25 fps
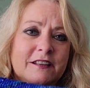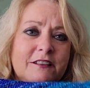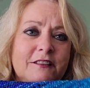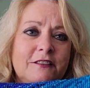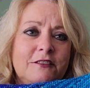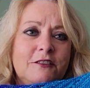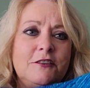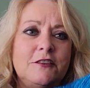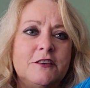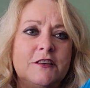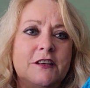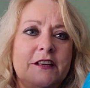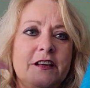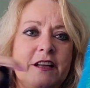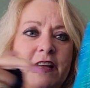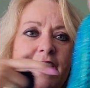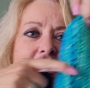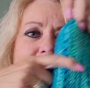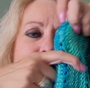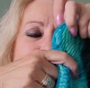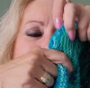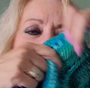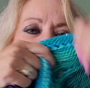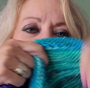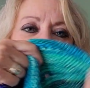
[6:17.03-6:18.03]
Look
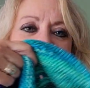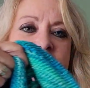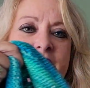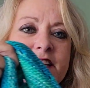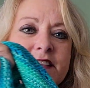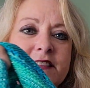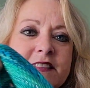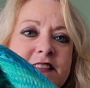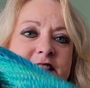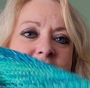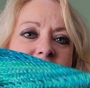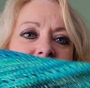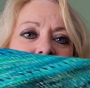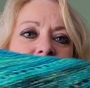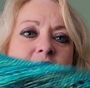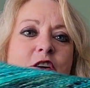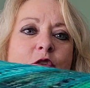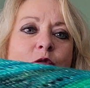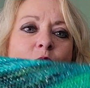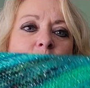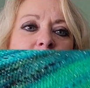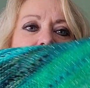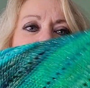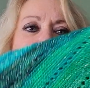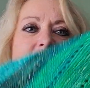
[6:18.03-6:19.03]
at this.
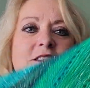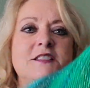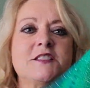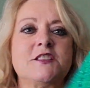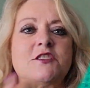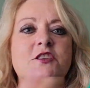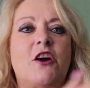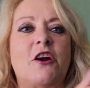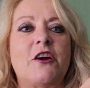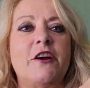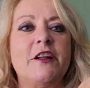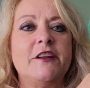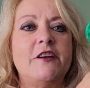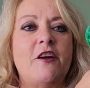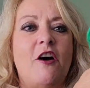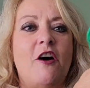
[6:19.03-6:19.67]
When it started